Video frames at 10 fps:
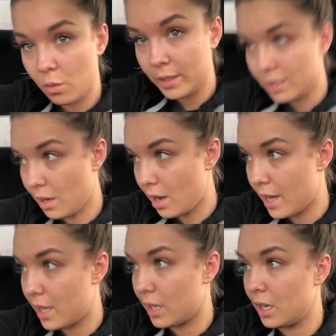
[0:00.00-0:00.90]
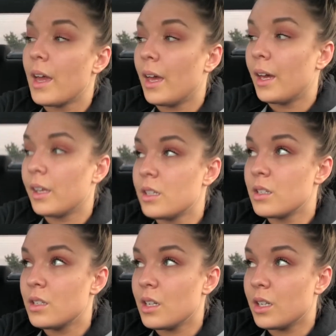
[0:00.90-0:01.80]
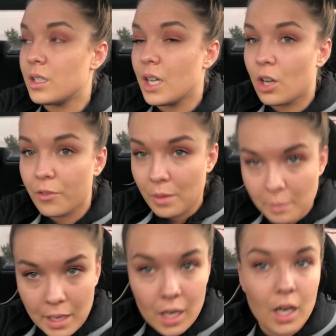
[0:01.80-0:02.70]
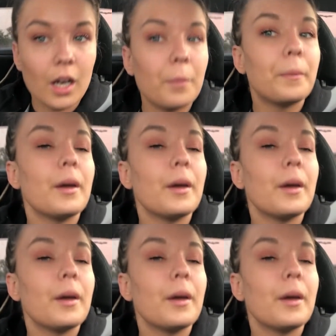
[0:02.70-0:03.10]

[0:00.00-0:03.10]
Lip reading: go inside and take off my makeup